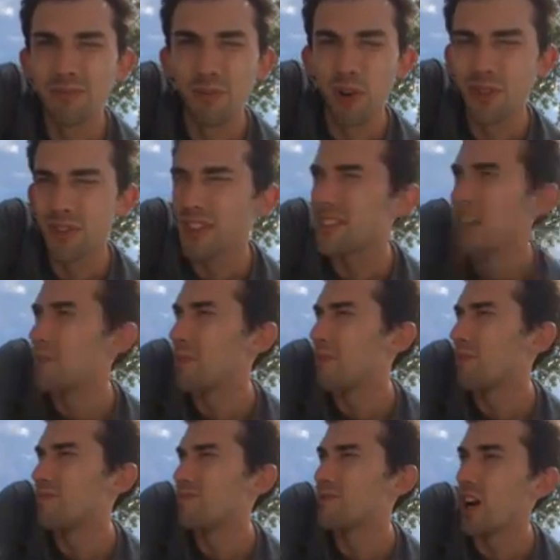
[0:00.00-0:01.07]
With the type
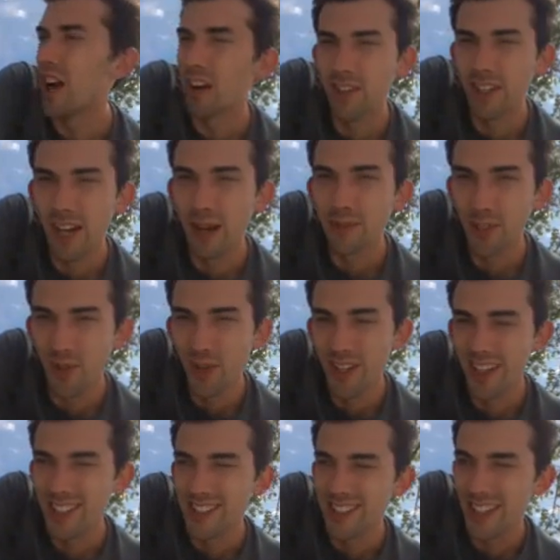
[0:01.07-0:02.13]
of traveling I'm
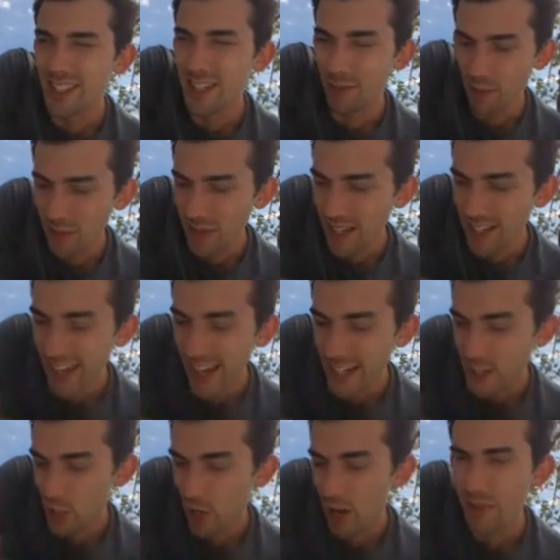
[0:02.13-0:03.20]
doing, it's easy for me to get
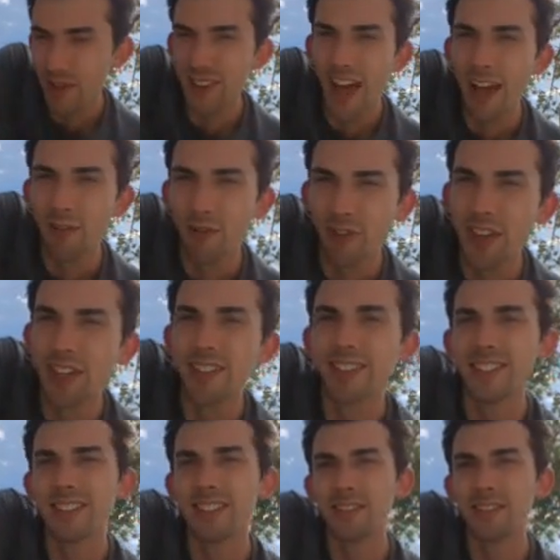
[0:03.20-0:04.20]
a job in that field.